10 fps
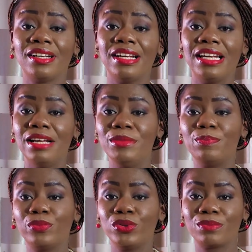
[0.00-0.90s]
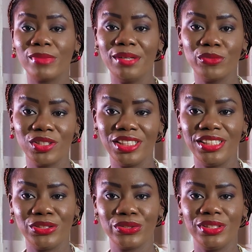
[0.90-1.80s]
Let me put my money
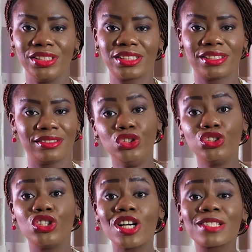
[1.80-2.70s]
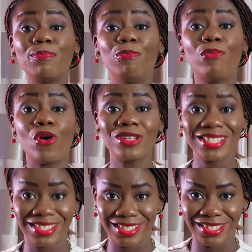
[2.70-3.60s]
into it. You just bought
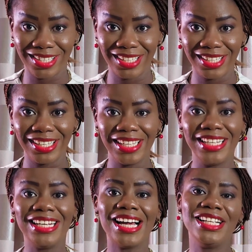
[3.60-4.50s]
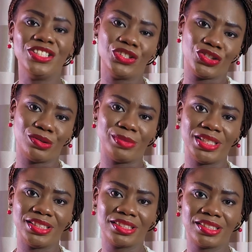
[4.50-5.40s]
that
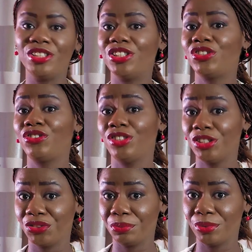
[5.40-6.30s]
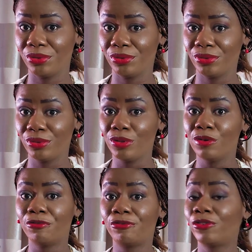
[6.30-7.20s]
instrument, which is Treasury bill,
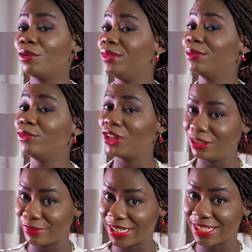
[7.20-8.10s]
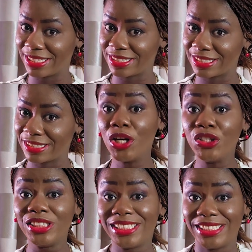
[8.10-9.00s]
from the money market. What you
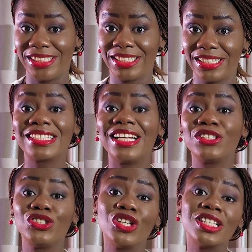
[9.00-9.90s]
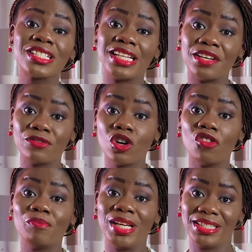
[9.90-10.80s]
did is that you just gave
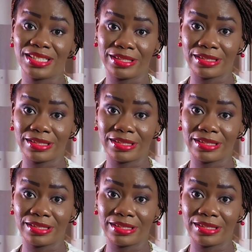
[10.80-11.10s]
government